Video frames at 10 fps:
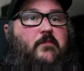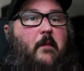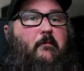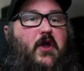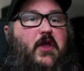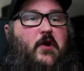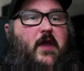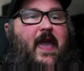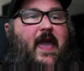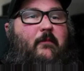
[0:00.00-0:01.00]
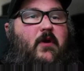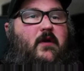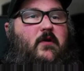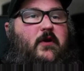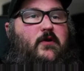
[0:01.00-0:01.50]
put your camera
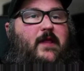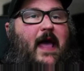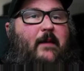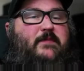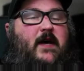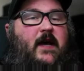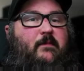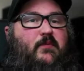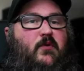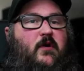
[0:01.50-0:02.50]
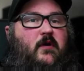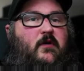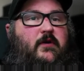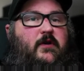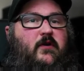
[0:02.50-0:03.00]
or your laptop or
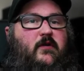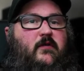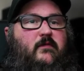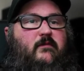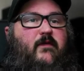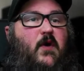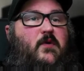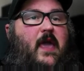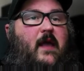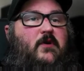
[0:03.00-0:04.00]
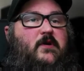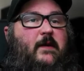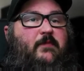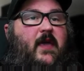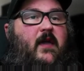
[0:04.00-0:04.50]
your phone camera or
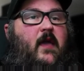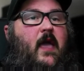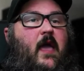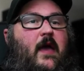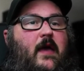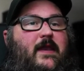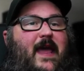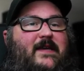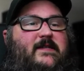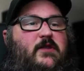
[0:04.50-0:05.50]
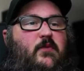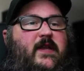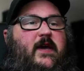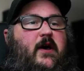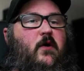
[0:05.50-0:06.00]
something next to the
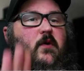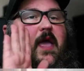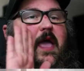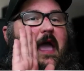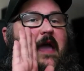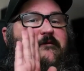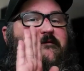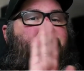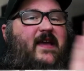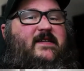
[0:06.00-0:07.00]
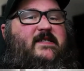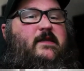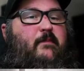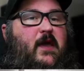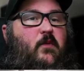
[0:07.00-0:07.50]
window and face the
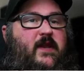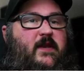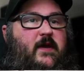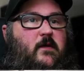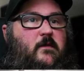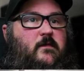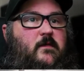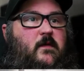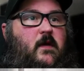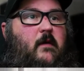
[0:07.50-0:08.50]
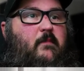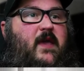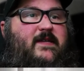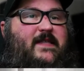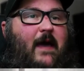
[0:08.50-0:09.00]
big window
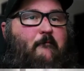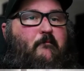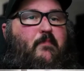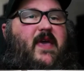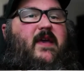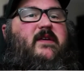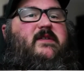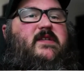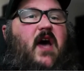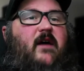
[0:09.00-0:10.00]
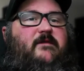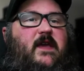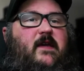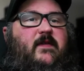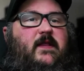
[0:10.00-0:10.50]
because that big, soft,
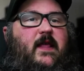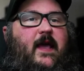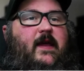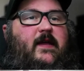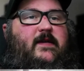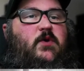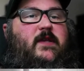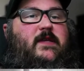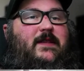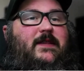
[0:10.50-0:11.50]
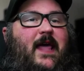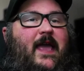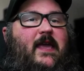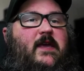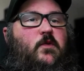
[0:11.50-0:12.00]
even light is going to
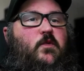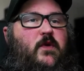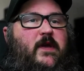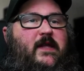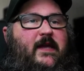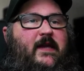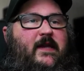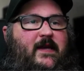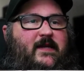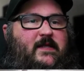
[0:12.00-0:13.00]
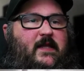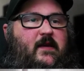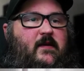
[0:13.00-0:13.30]
light you really nicely.